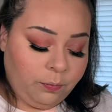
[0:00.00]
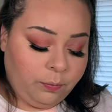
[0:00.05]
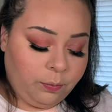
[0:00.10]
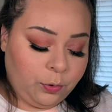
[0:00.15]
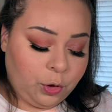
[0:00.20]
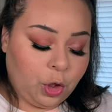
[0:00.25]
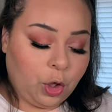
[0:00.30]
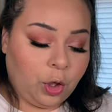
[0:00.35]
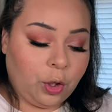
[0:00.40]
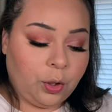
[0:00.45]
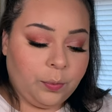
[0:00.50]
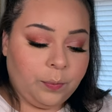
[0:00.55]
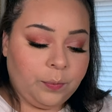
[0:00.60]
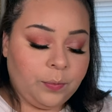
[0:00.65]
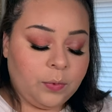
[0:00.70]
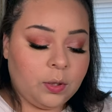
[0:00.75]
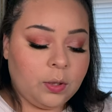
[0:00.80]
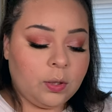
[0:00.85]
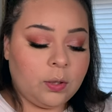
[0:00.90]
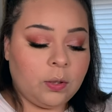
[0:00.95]

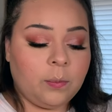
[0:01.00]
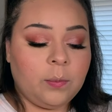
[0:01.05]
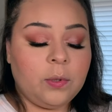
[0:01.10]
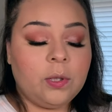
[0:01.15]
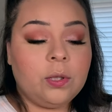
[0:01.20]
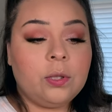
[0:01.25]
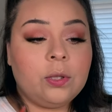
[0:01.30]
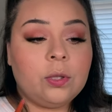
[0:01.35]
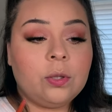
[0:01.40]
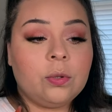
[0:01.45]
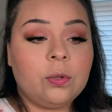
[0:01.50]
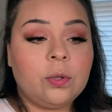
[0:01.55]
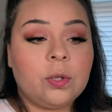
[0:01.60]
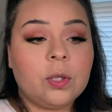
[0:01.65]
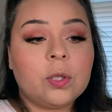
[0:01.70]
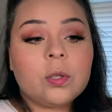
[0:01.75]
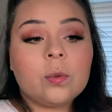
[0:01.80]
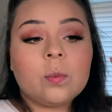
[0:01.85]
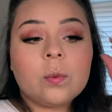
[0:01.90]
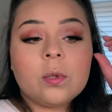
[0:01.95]
Charm. So I'm gonna do
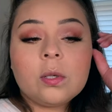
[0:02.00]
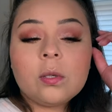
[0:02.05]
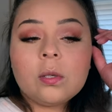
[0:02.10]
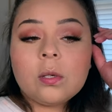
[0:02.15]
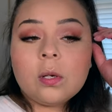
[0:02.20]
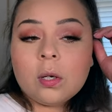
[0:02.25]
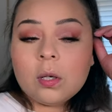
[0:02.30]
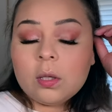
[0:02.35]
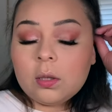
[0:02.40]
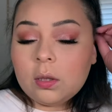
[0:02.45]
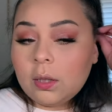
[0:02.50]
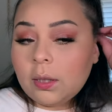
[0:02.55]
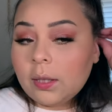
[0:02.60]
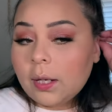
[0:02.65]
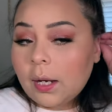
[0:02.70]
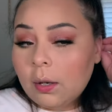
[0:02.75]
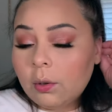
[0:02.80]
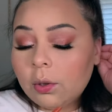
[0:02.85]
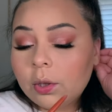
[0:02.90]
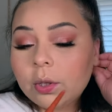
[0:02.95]
this one on the
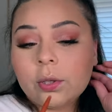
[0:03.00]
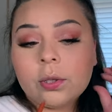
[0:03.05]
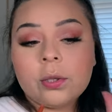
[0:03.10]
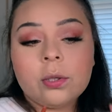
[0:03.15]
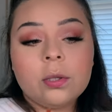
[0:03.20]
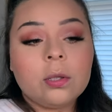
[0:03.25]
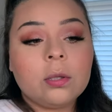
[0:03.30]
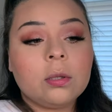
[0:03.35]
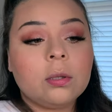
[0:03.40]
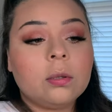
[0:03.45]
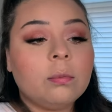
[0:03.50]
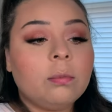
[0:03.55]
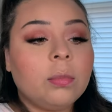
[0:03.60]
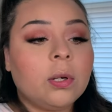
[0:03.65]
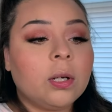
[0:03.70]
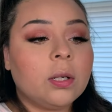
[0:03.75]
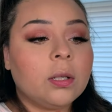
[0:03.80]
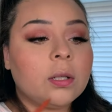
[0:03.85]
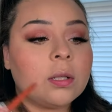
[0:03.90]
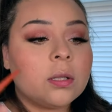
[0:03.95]
outer
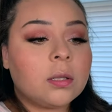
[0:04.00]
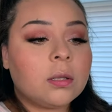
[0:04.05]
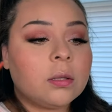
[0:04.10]
part.